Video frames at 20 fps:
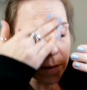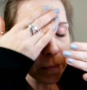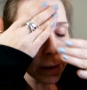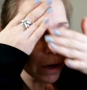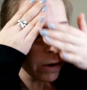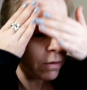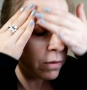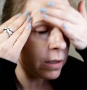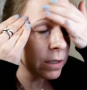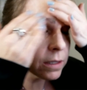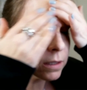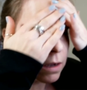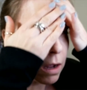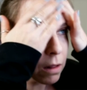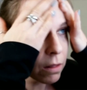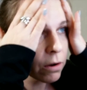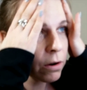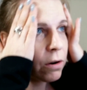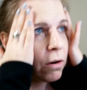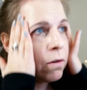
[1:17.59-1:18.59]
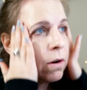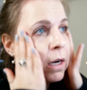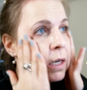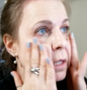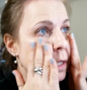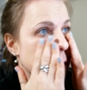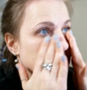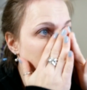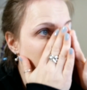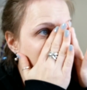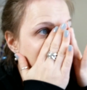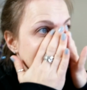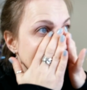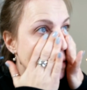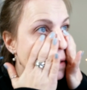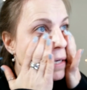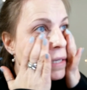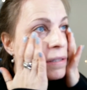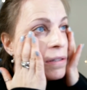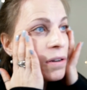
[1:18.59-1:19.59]
about this color correcting
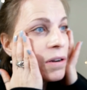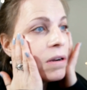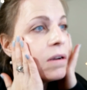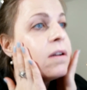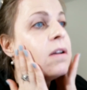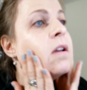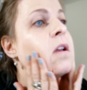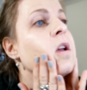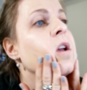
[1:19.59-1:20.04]
moisturizer.